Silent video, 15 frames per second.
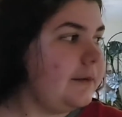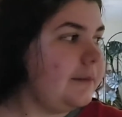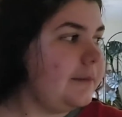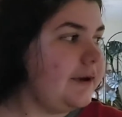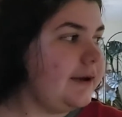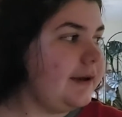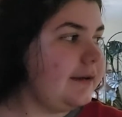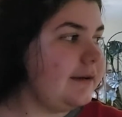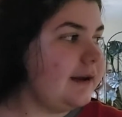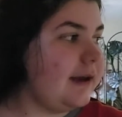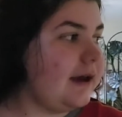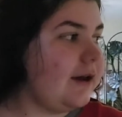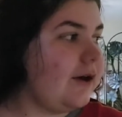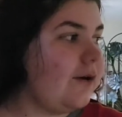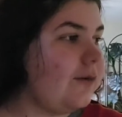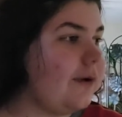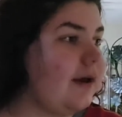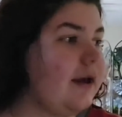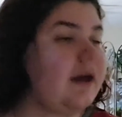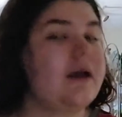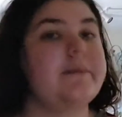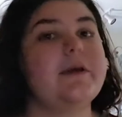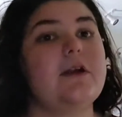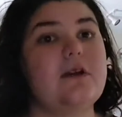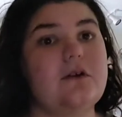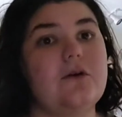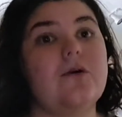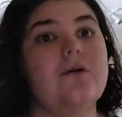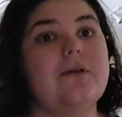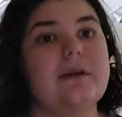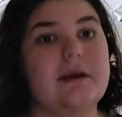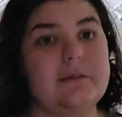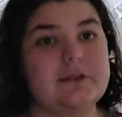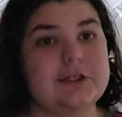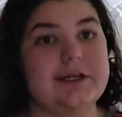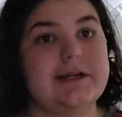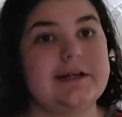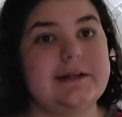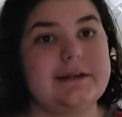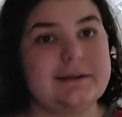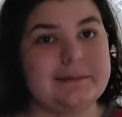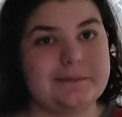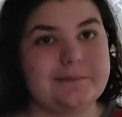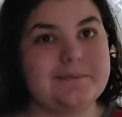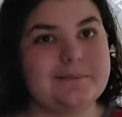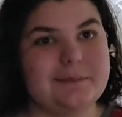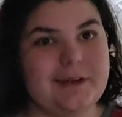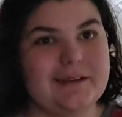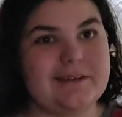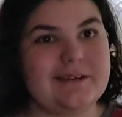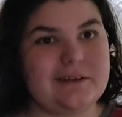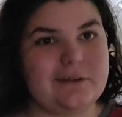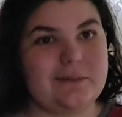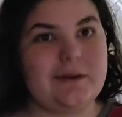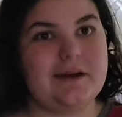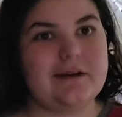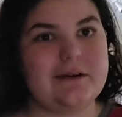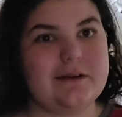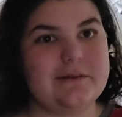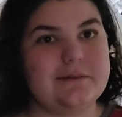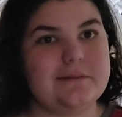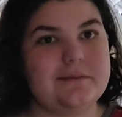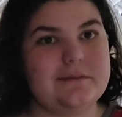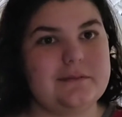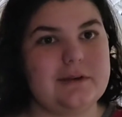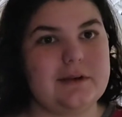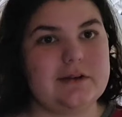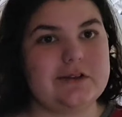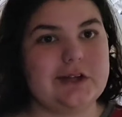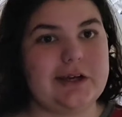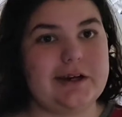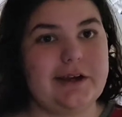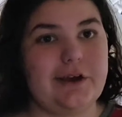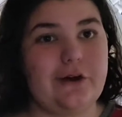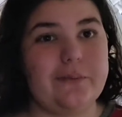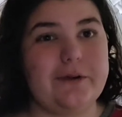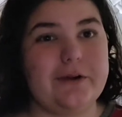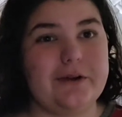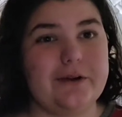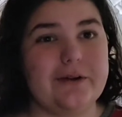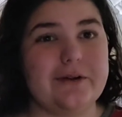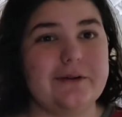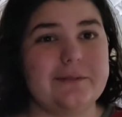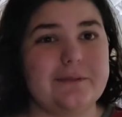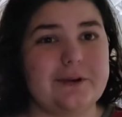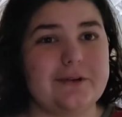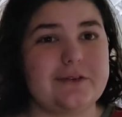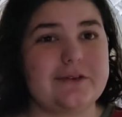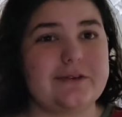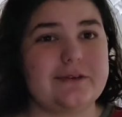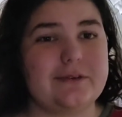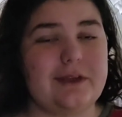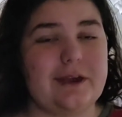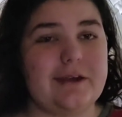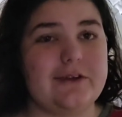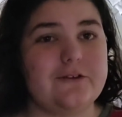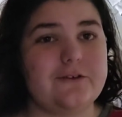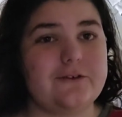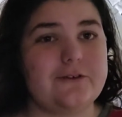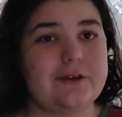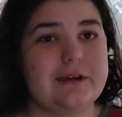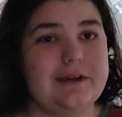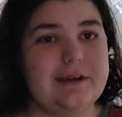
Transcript: But now I'm an adult, and I'm trying to make things better and trying to help her with life.